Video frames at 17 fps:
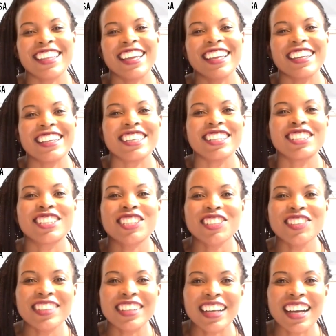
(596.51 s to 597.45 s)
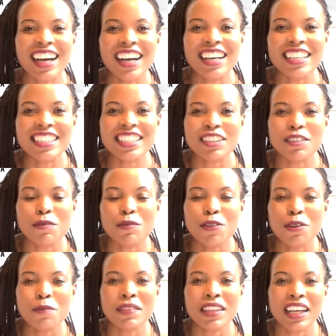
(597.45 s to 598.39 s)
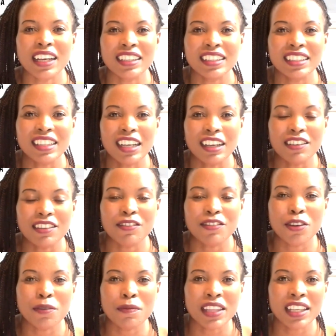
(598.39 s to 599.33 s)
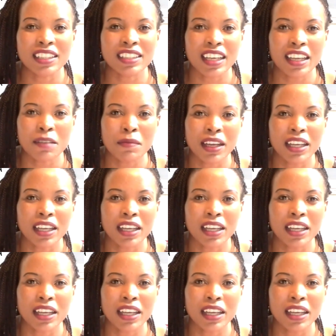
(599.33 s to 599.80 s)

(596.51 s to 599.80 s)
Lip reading: and it took us from the